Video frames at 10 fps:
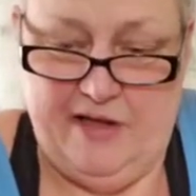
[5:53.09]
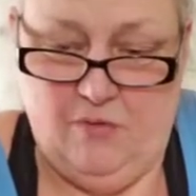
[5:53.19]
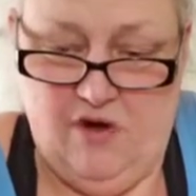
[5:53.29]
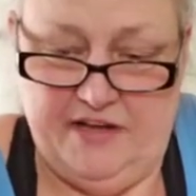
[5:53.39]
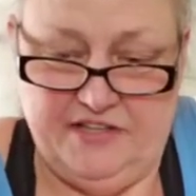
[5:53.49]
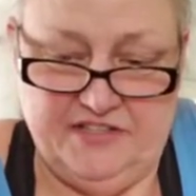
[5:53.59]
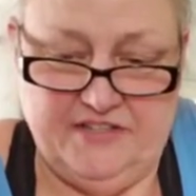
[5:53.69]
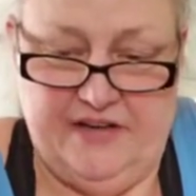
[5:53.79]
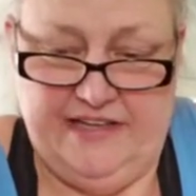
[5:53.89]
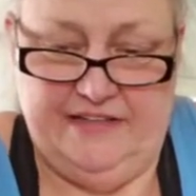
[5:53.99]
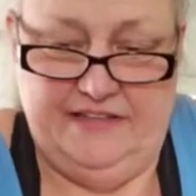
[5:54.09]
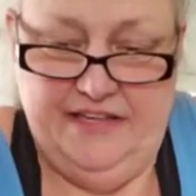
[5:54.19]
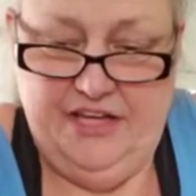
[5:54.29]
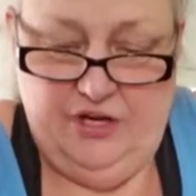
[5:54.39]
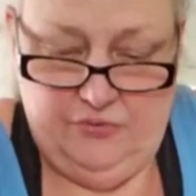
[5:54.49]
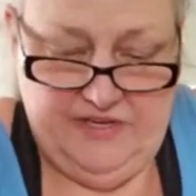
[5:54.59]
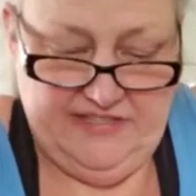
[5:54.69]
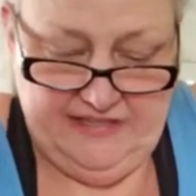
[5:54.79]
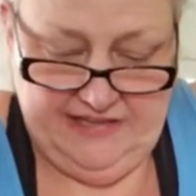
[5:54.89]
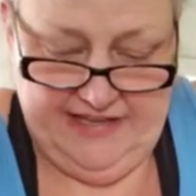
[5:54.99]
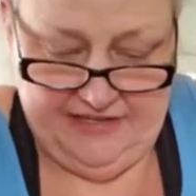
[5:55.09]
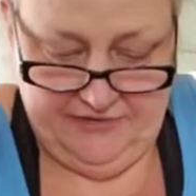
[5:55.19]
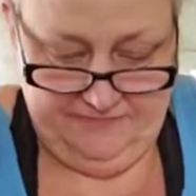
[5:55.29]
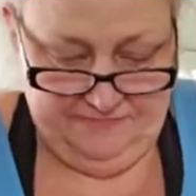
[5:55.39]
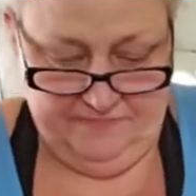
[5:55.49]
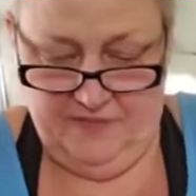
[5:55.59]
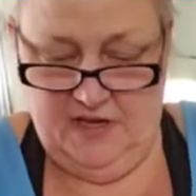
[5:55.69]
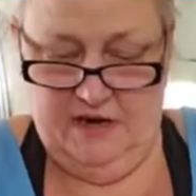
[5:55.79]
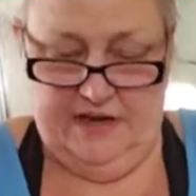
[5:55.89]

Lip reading: my water so I can rinse it later. All